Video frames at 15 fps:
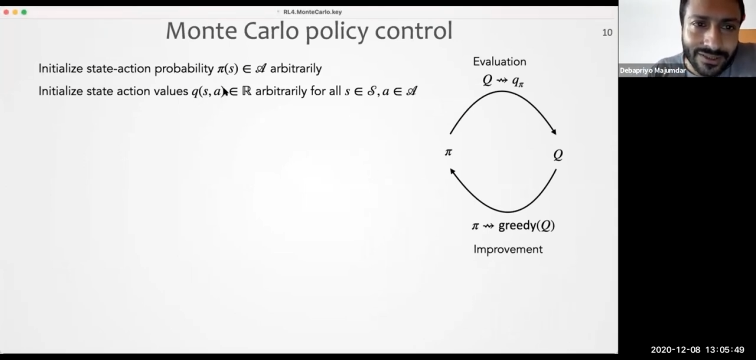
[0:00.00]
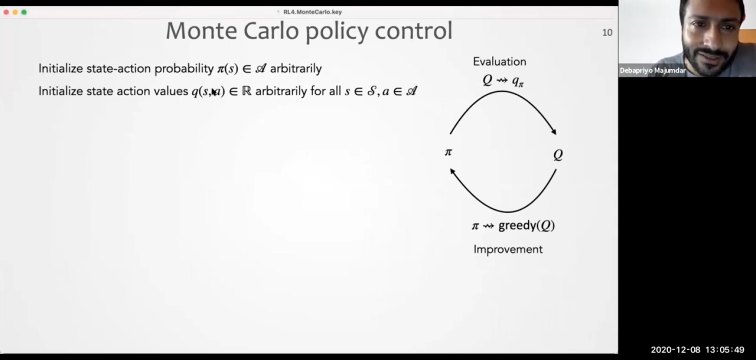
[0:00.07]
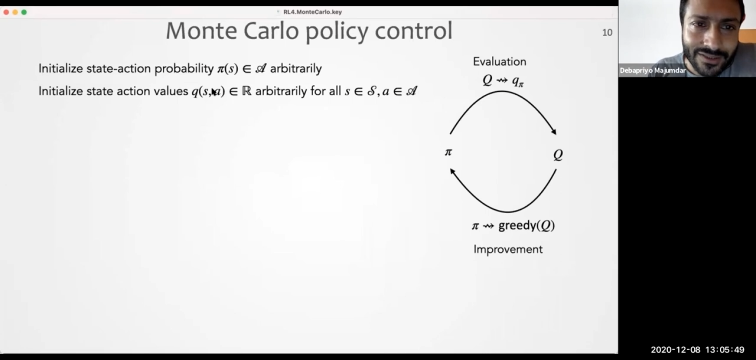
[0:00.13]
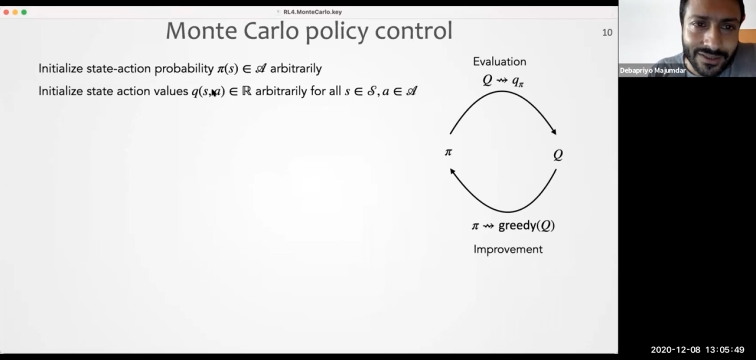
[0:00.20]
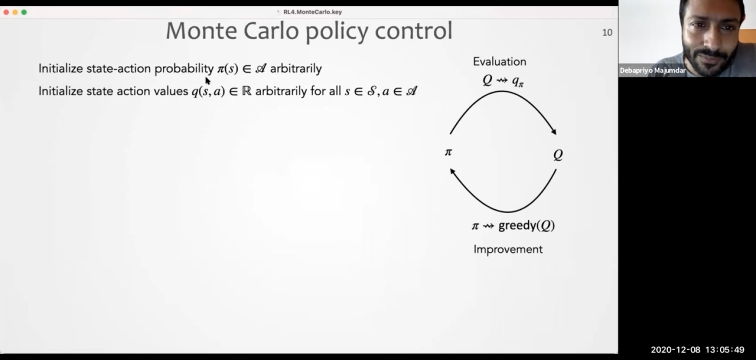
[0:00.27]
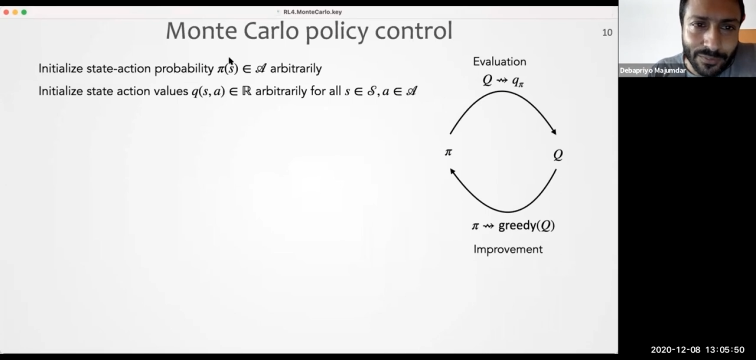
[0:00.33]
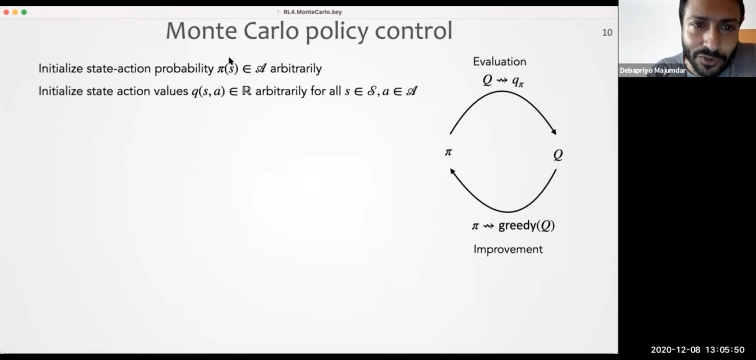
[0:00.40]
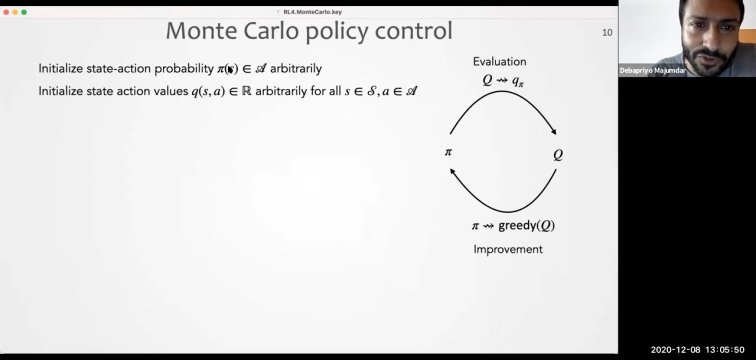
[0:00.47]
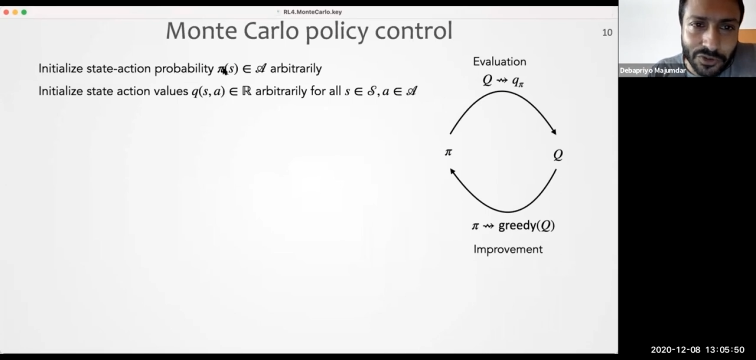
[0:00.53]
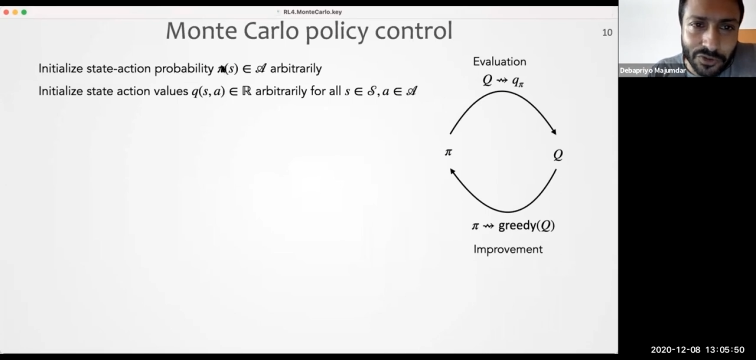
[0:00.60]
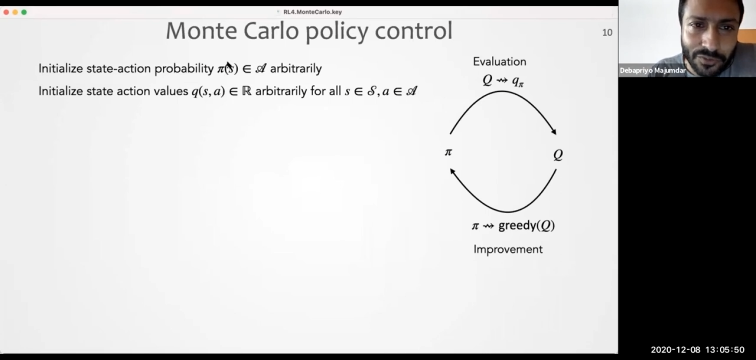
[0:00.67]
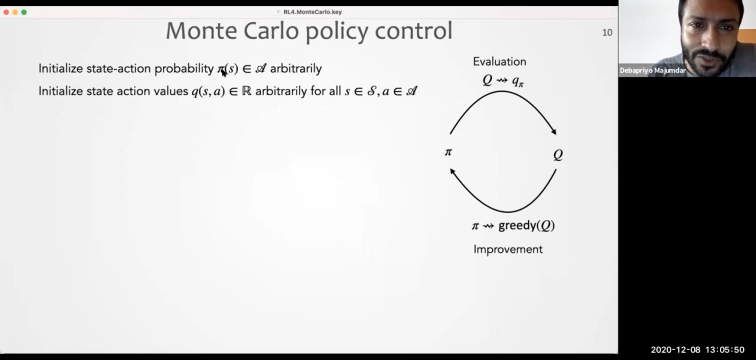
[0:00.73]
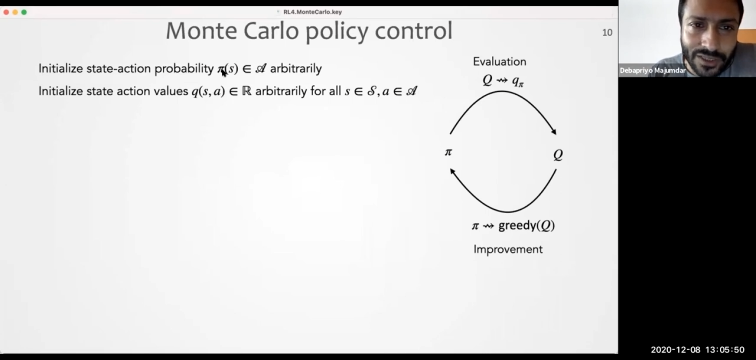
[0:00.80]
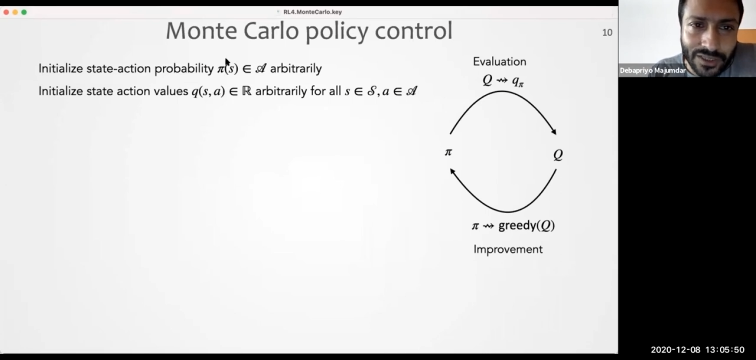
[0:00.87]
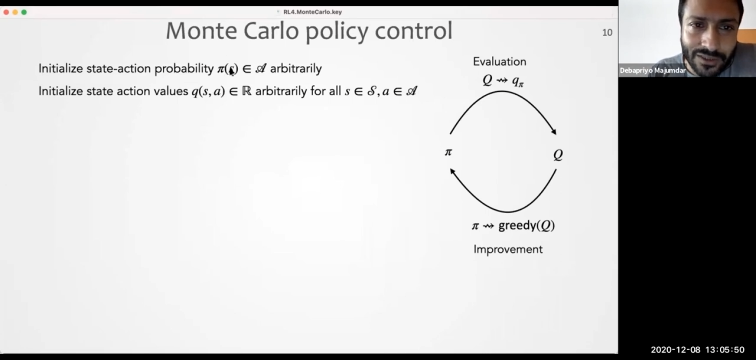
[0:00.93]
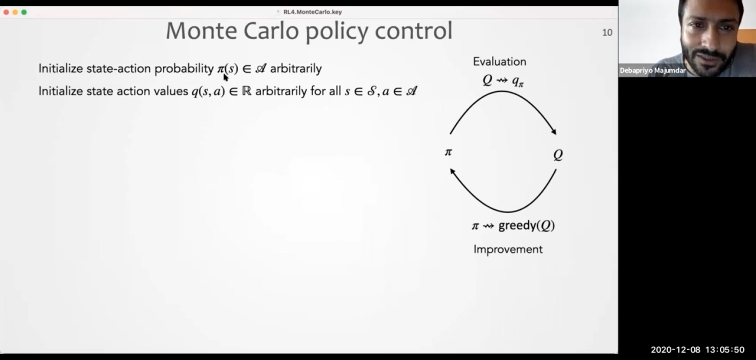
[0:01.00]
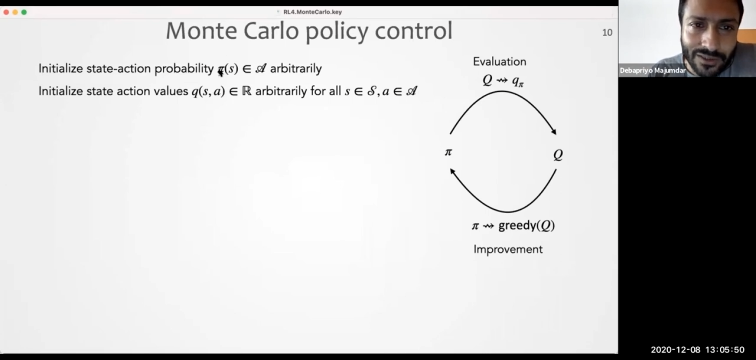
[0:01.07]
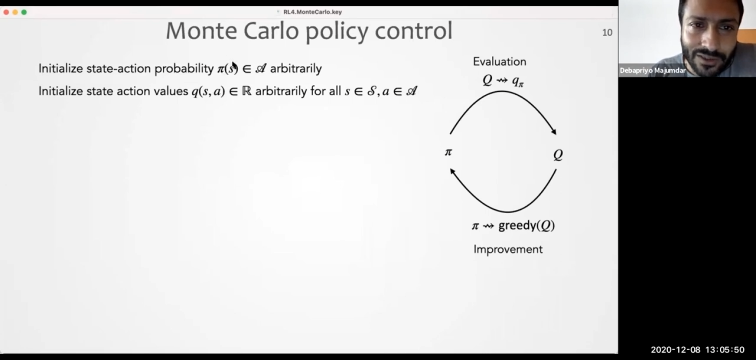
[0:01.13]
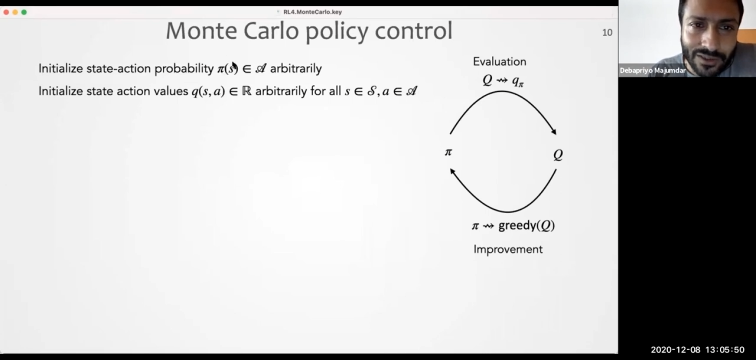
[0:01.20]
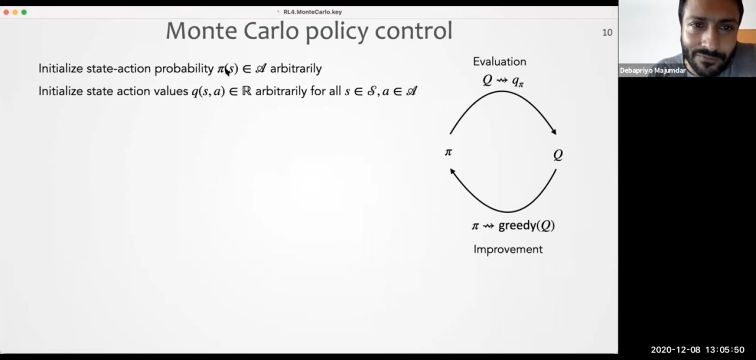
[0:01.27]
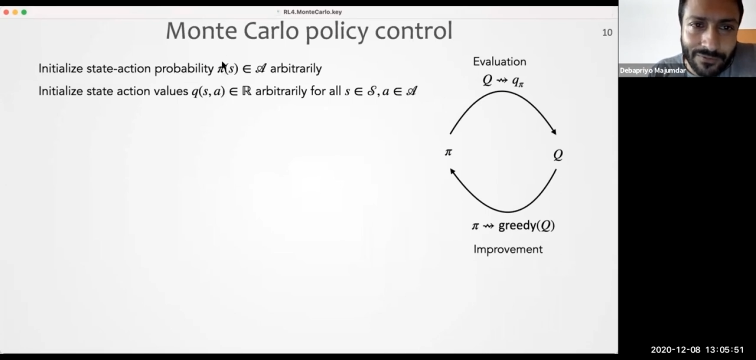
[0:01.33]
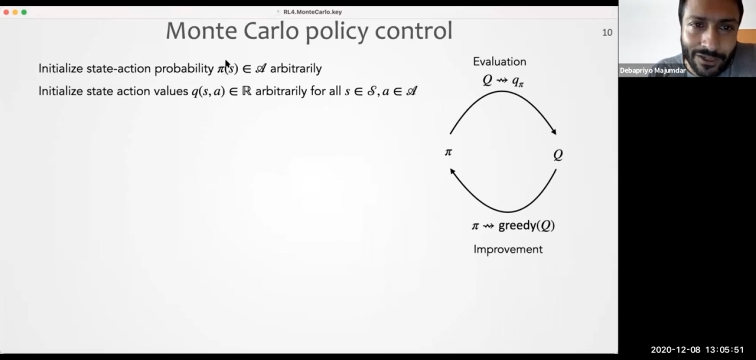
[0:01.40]
is supposed to be
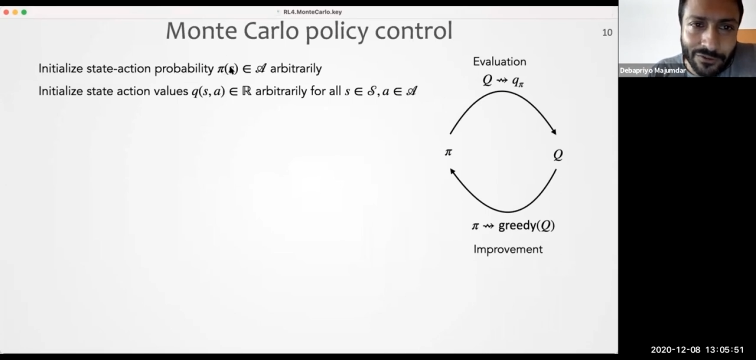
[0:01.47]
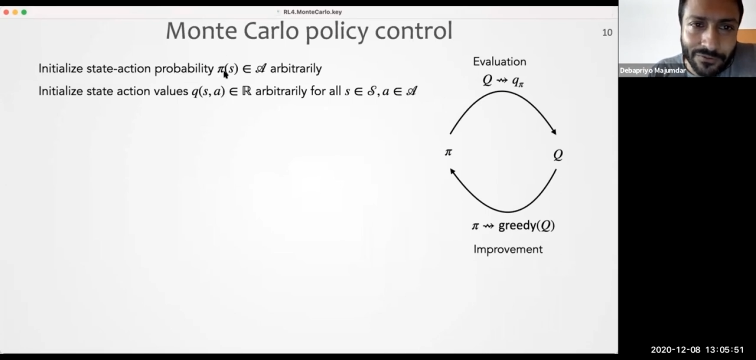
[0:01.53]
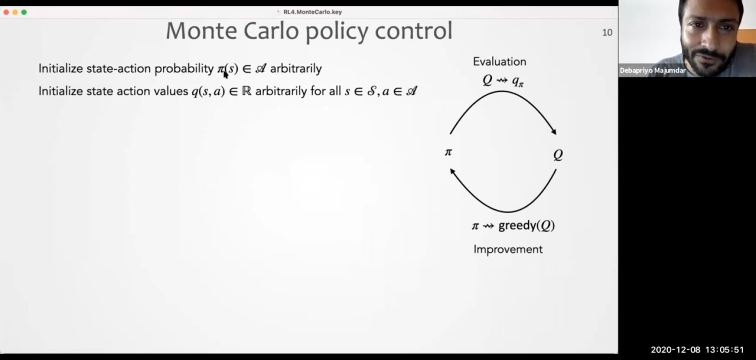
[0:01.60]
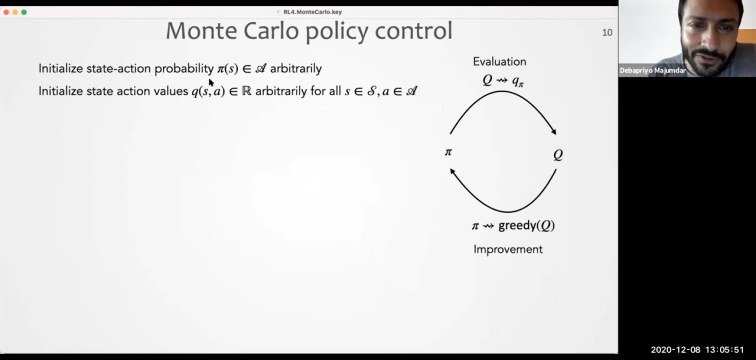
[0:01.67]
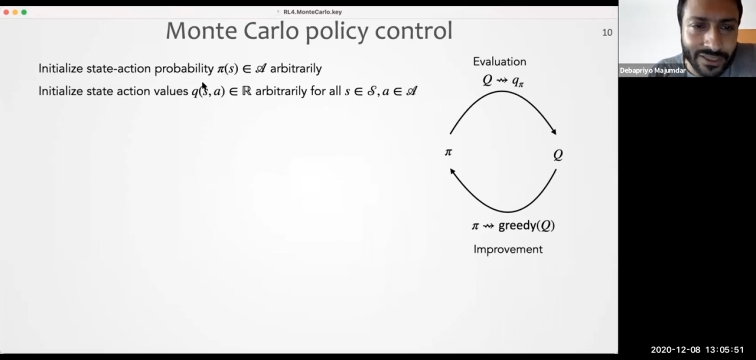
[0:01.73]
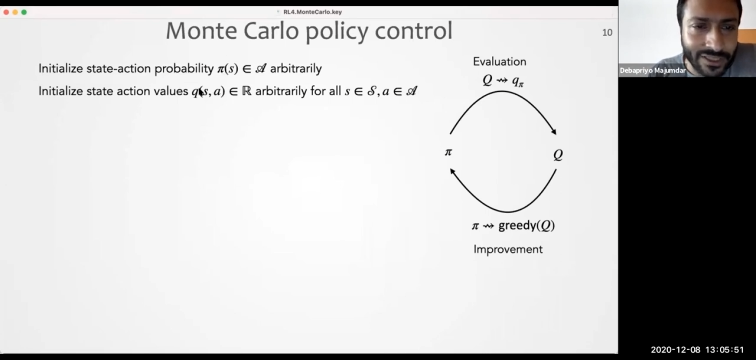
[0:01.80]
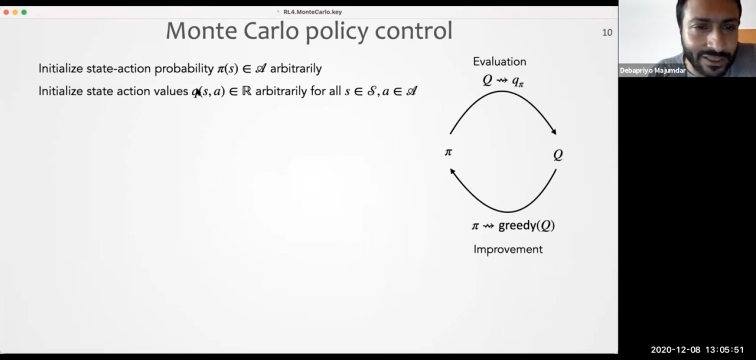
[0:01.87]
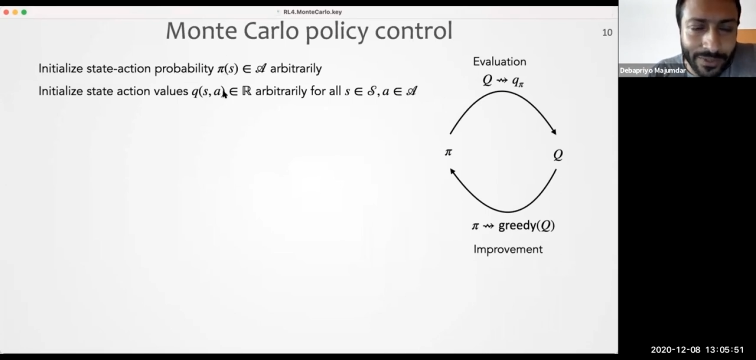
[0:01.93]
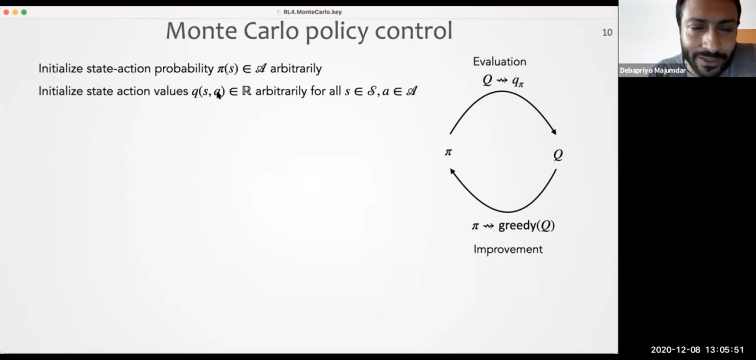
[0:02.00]
a value for this,